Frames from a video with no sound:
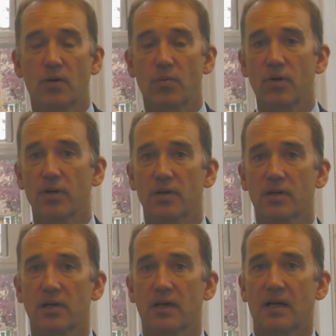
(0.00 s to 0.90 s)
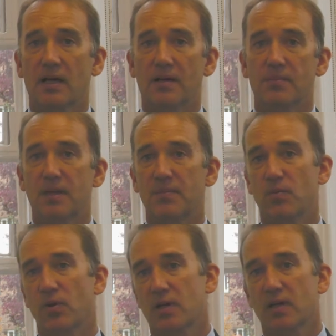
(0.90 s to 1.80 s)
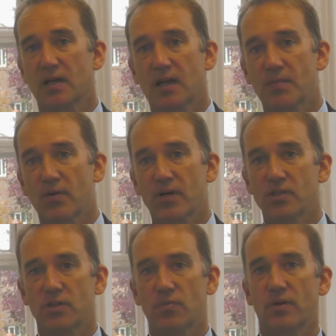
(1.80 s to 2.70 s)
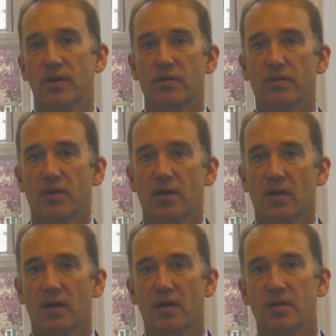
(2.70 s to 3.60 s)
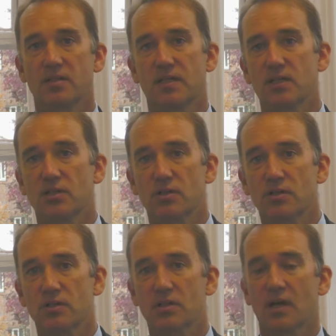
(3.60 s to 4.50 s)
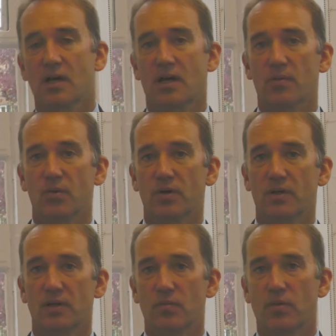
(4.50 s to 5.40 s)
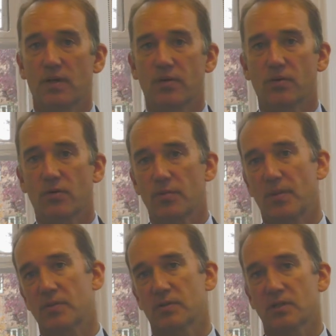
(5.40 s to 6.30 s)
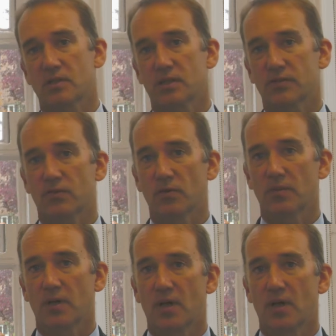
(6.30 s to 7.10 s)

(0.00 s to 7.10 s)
work and maybe work in collaboration with teachers and working with other members of the sixth form.